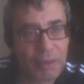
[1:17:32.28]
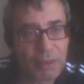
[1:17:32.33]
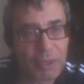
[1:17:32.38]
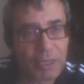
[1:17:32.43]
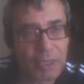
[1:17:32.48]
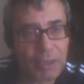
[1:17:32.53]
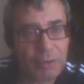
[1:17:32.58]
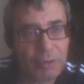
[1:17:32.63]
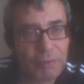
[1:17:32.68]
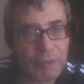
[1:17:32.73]

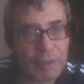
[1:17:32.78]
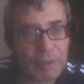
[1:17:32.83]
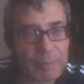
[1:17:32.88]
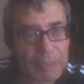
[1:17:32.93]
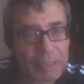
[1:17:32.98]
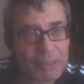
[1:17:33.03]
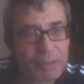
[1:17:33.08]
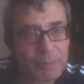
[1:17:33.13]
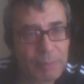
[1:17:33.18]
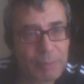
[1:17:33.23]
Thank you very
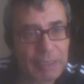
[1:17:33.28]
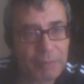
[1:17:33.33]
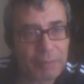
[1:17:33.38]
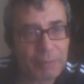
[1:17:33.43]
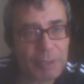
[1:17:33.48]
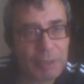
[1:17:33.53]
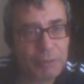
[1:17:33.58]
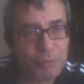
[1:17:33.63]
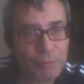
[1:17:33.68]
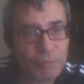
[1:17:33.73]
much, but I
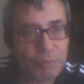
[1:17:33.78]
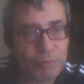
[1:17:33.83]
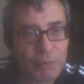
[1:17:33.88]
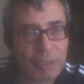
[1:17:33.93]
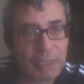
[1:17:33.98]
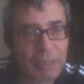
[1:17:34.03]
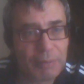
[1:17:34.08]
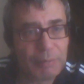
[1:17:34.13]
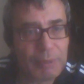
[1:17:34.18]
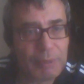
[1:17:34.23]
will do.
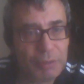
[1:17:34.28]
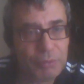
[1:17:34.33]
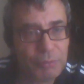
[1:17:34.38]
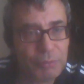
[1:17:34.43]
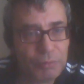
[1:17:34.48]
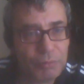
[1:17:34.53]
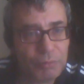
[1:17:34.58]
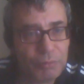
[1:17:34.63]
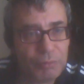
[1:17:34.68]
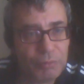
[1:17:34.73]
I will
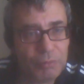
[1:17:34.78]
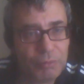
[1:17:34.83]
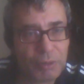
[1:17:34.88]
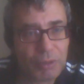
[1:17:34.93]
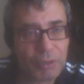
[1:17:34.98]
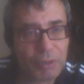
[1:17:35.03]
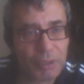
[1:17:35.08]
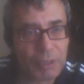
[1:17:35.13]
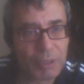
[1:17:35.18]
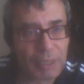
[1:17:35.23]
do
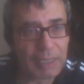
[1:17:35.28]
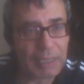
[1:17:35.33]
all.